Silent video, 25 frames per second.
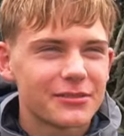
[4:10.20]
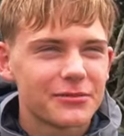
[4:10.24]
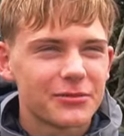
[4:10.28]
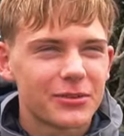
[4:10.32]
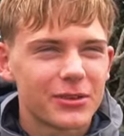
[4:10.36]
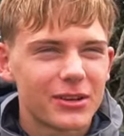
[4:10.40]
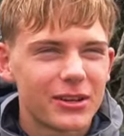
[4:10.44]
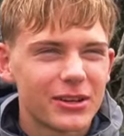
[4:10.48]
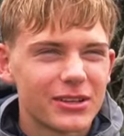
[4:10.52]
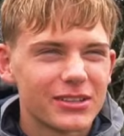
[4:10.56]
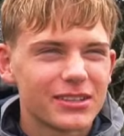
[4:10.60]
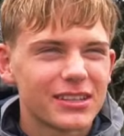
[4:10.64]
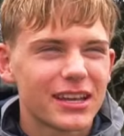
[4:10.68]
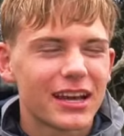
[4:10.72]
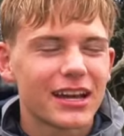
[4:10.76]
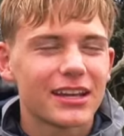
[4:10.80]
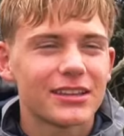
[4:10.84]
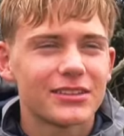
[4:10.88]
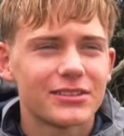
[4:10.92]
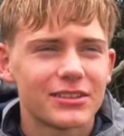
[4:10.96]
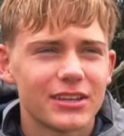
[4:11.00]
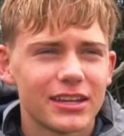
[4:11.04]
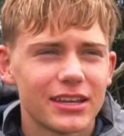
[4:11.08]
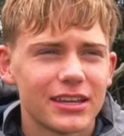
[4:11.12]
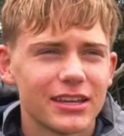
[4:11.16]
for low
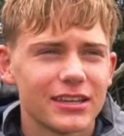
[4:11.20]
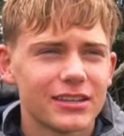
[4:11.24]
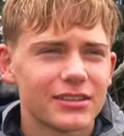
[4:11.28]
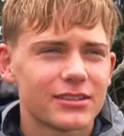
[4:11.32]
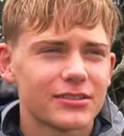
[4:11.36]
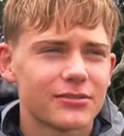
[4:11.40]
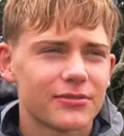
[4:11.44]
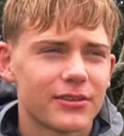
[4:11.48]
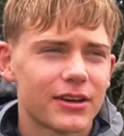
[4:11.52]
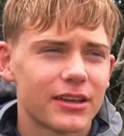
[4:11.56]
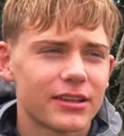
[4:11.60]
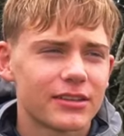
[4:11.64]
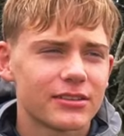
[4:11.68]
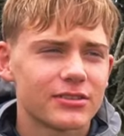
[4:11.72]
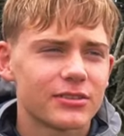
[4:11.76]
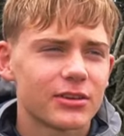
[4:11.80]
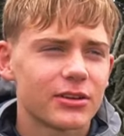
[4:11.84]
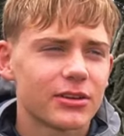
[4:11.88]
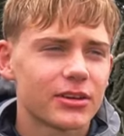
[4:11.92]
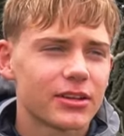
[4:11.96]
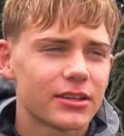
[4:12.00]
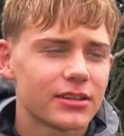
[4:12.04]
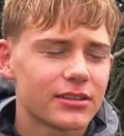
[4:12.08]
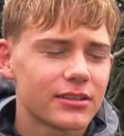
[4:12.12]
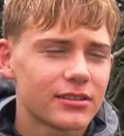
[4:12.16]
tide today to find the
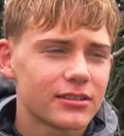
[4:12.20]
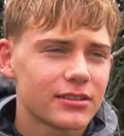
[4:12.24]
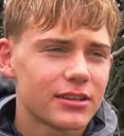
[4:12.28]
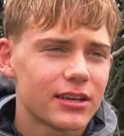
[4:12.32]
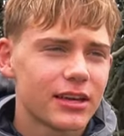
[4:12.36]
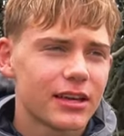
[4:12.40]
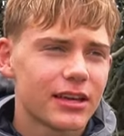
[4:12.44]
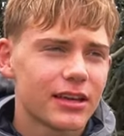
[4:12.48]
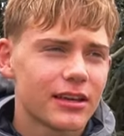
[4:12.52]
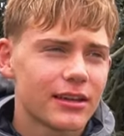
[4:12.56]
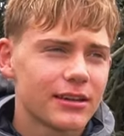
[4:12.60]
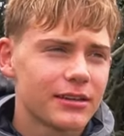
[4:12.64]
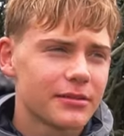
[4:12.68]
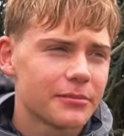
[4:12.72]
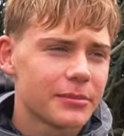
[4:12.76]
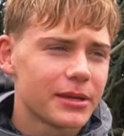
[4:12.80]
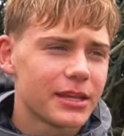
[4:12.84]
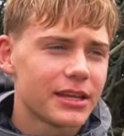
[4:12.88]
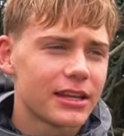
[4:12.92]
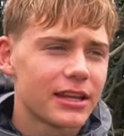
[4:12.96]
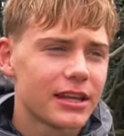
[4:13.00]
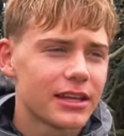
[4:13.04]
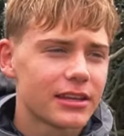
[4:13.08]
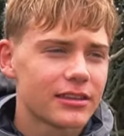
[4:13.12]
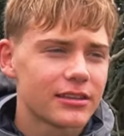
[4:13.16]
token, and me
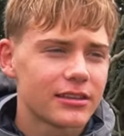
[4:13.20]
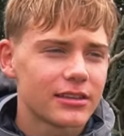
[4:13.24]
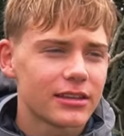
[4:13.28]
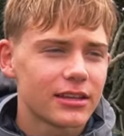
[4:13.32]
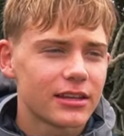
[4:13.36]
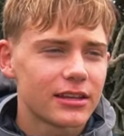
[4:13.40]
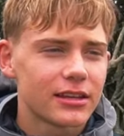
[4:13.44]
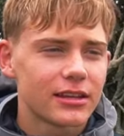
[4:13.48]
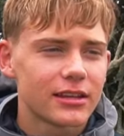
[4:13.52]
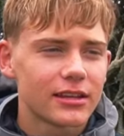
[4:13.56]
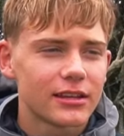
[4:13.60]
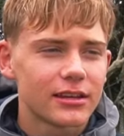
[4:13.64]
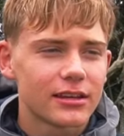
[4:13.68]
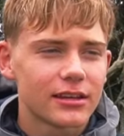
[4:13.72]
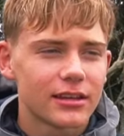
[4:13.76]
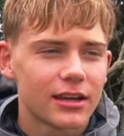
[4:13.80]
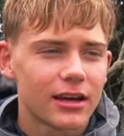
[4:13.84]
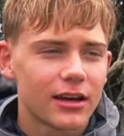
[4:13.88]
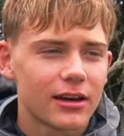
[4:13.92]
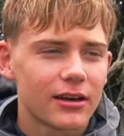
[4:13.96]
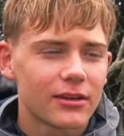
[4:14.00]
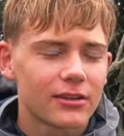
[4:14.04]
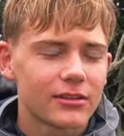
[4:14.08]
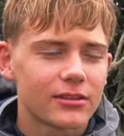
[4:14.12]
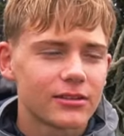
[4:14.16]
and Leighton headed
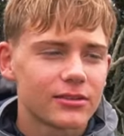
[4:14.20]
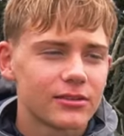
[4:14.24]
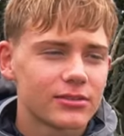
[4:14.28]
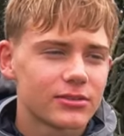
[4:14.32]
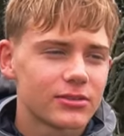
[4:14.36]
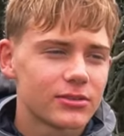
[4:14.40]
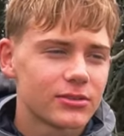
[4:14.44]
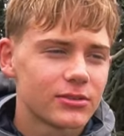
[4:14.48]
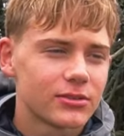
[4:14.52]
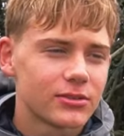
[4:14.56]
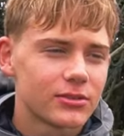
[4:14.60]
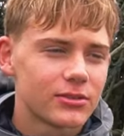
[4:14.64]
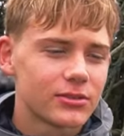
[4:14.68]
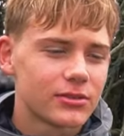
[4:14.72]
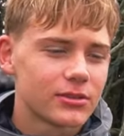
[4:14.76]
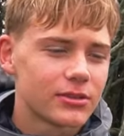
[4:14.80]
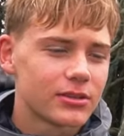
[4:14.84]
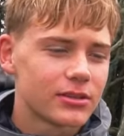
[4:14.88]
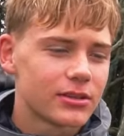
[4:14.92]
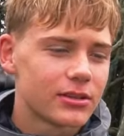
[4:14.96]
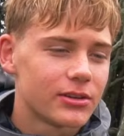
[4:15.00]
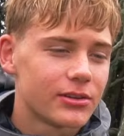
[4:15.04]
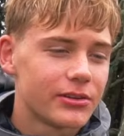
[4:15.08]
down to the